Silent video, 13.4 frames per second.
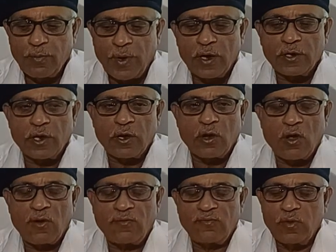per ton
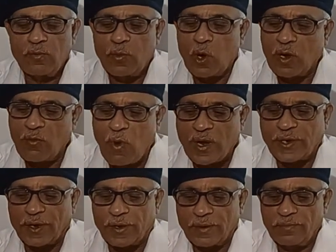of boiler
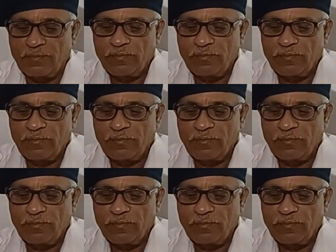water.